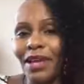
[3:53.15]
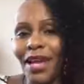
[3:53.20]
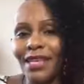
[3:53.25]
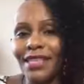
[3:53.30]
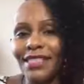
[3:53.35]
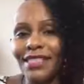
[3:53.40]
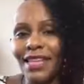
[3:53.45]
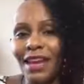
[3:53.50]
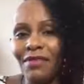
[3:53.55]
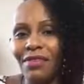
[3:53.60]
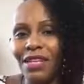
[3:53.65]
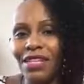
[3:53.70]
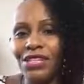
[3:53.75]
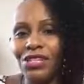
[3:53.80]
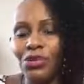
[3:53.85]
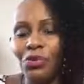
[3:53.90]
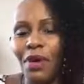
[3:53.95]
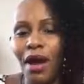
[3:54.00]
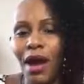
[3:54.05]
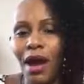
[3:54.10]
like
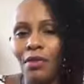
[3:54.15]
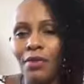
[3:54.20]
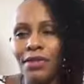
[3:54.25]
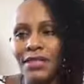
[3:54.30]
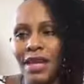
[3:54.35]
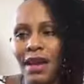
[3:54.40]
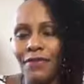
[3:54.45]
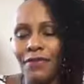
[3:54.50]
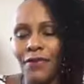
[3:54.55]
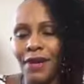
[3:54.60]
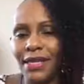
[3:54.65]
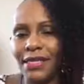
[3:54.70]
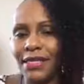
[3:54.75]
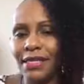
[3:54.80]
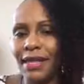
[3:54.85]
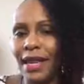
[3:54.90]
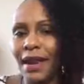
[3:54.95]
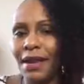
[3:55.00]
72 hours after I sent